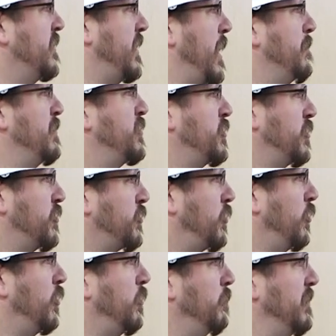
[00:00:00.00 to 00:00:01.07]
Damage
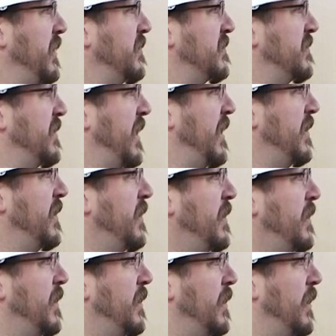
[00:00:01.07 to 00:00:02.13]
control means that
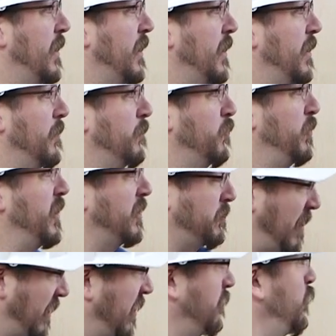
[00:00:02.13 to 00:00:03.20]
um, we expect